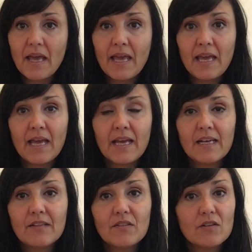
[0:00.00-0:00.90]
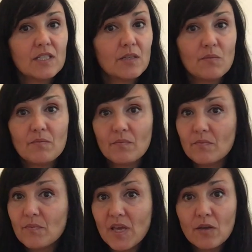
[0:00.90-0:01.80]
and there is a
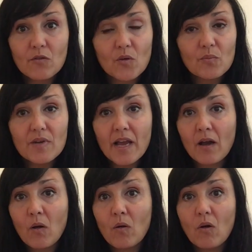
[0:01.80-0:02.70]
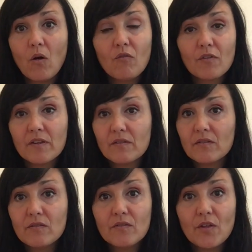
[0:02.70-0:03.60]
big group now
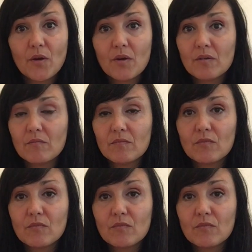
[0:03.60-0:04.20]
offering their